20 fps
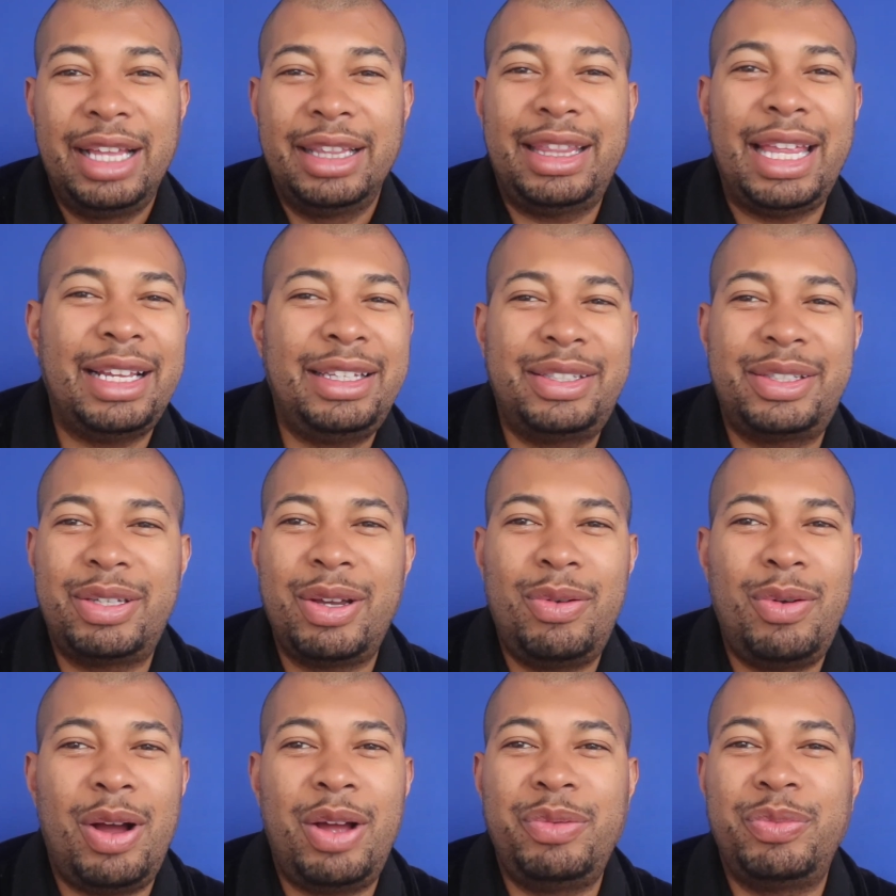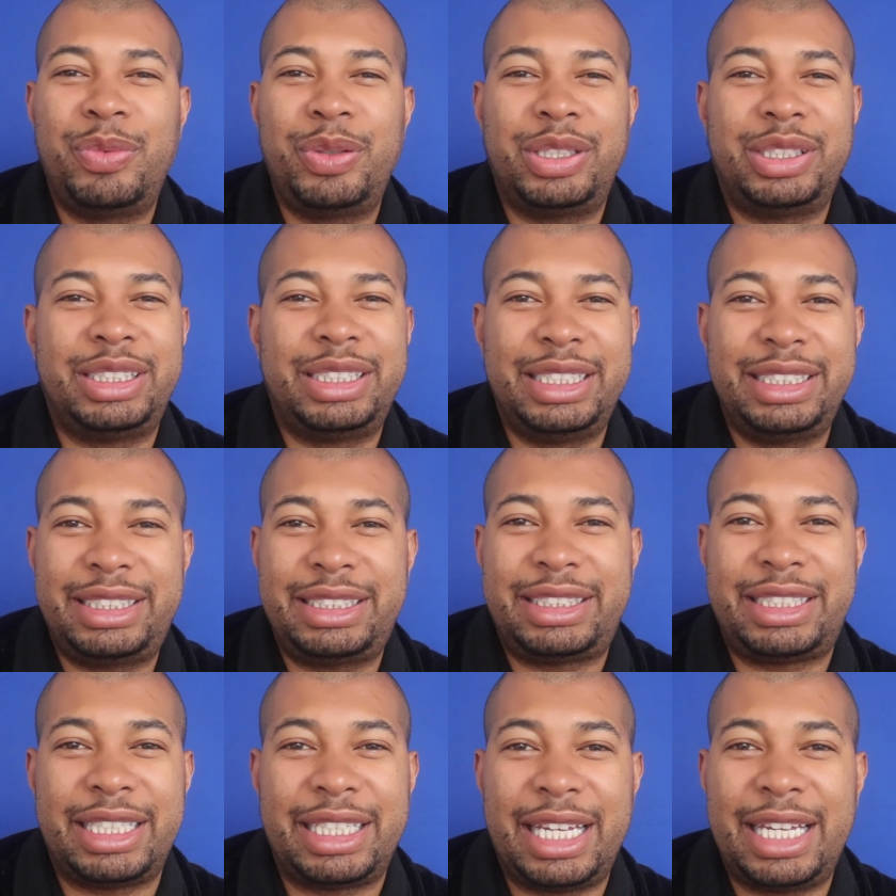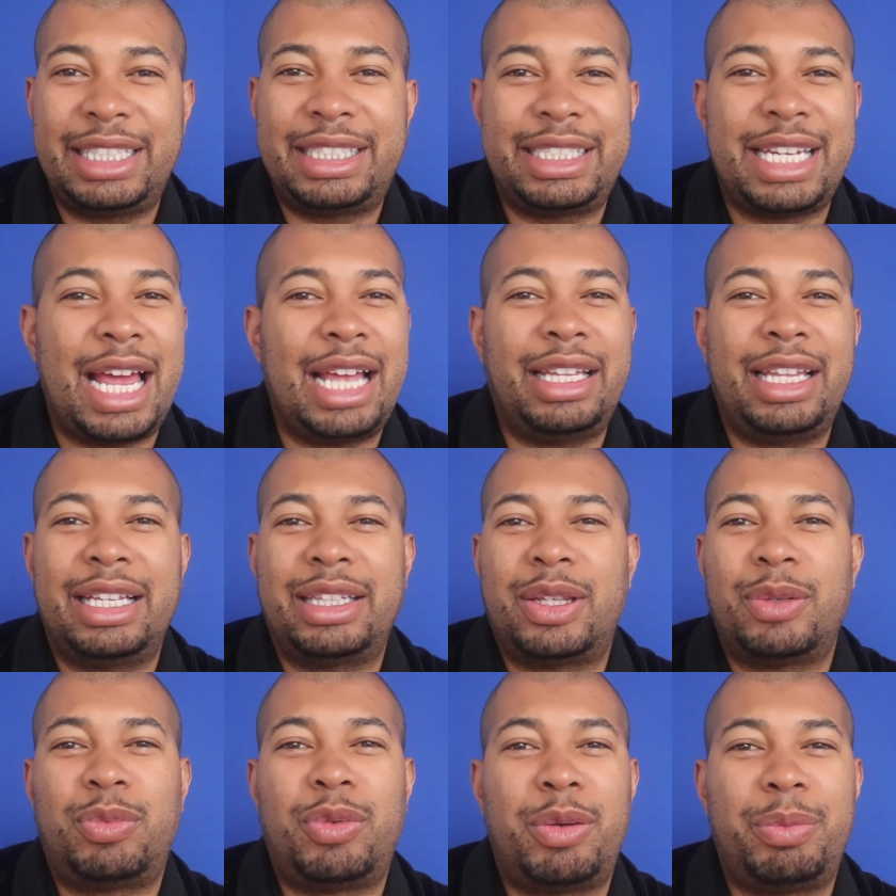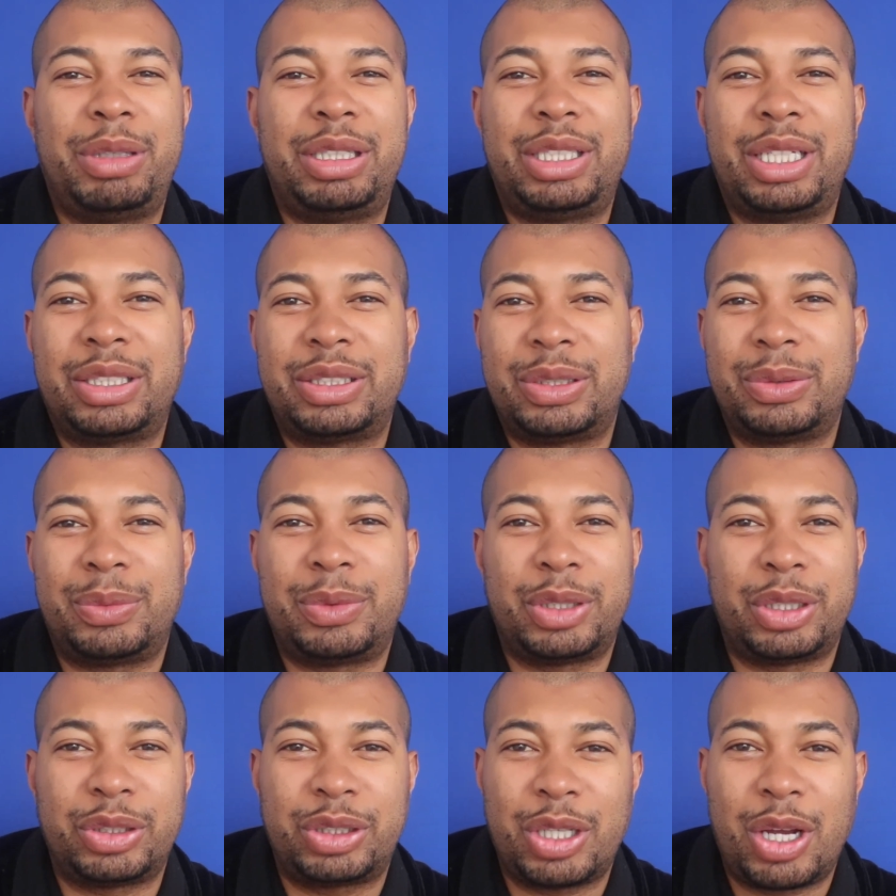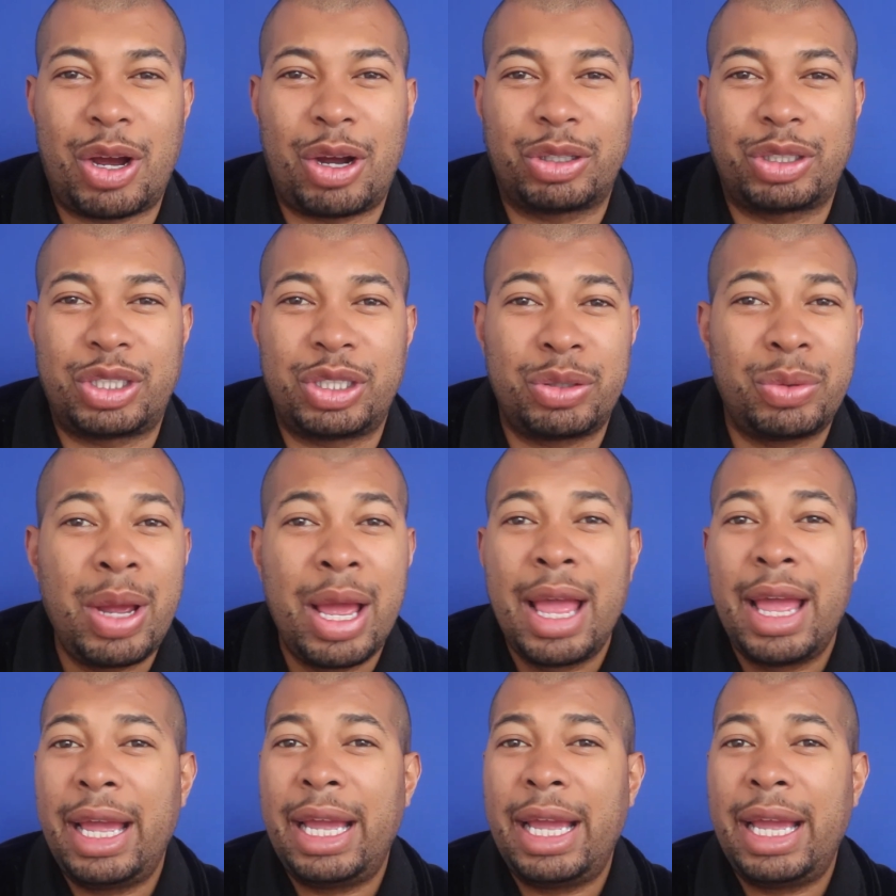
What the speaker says: That's so unrealistic. It's not like the woman doesn't want to talk to you.